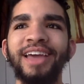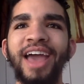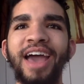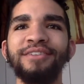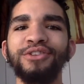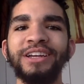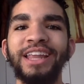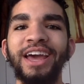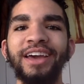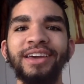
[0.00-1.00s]
every
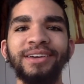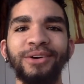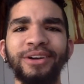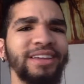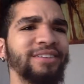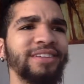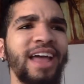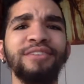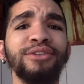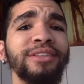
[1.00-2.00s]
day or even
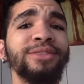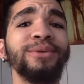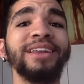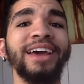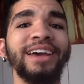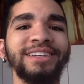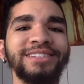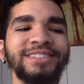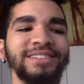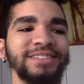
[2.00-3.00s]
every 3
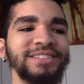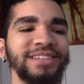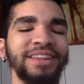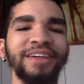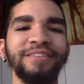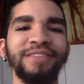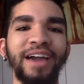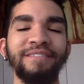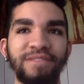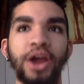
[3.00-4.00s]
days to live
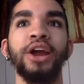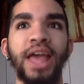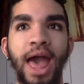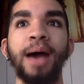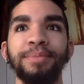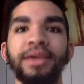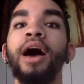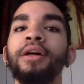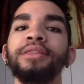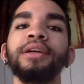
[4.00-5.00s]
like very happy,
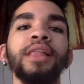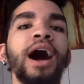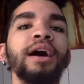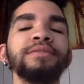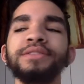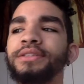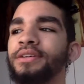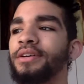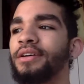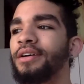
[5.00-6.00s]
healthy lives.
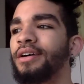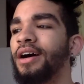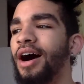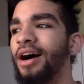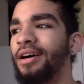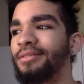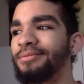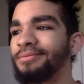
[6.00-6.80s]
But